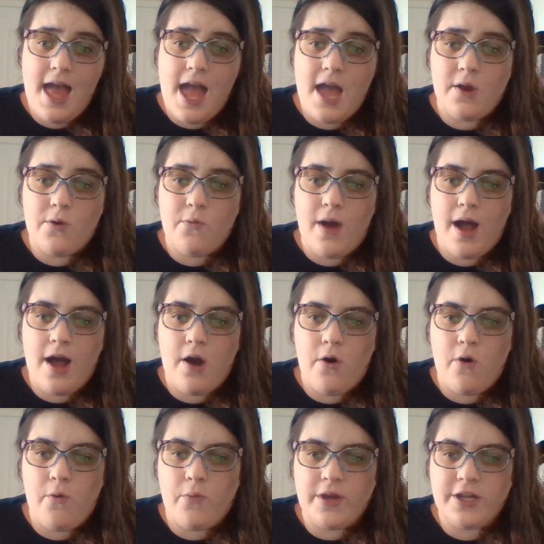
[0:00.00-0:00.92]
And
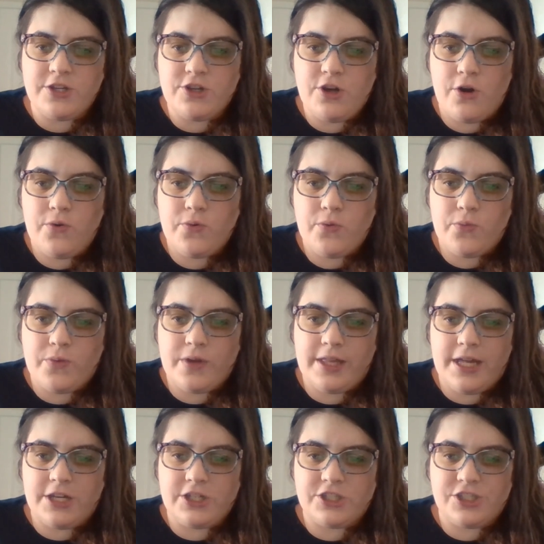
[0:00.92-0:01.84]
while we don't
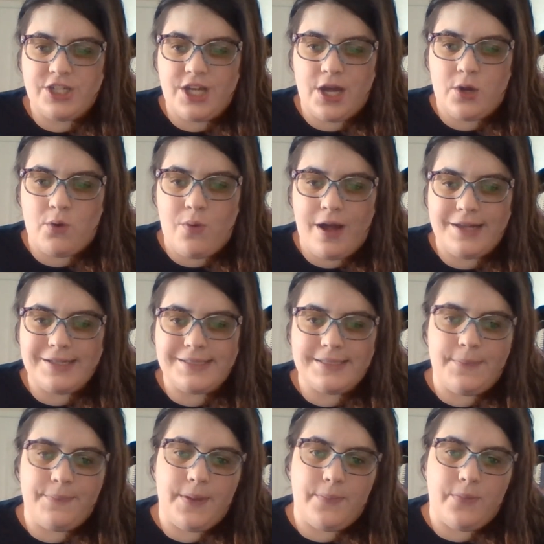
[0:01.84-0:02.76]
really understand why
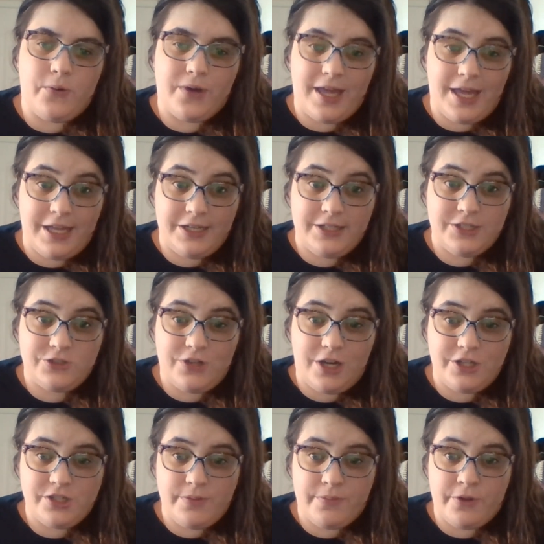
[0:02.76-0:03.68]
some people get
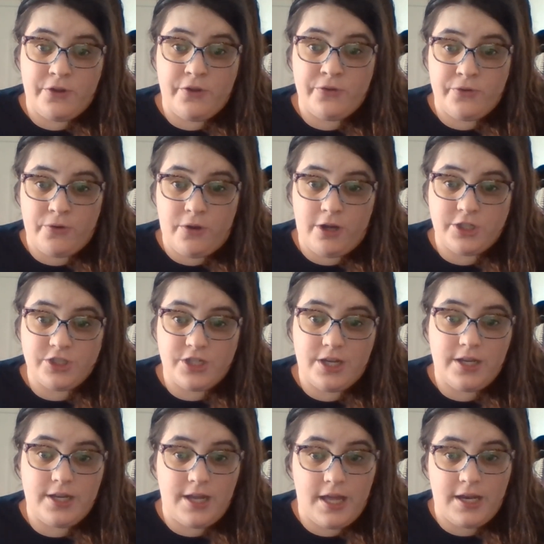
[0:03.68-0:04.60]
trigeminal neuralgia
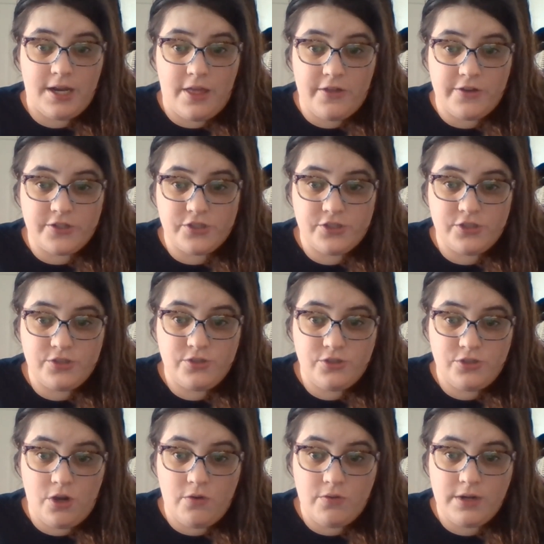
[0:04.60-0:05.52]
and others
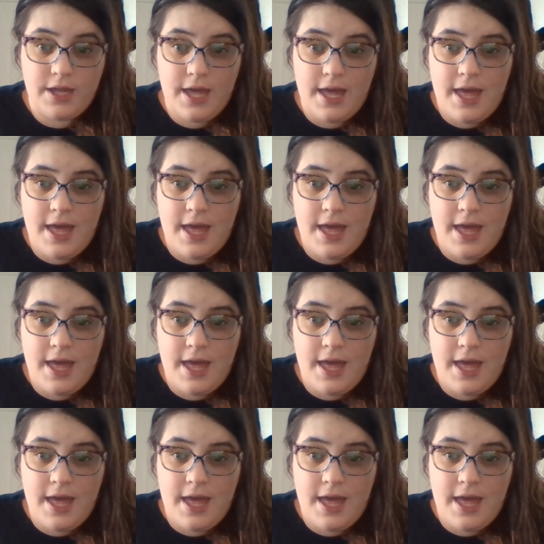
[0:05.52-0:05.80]
don't,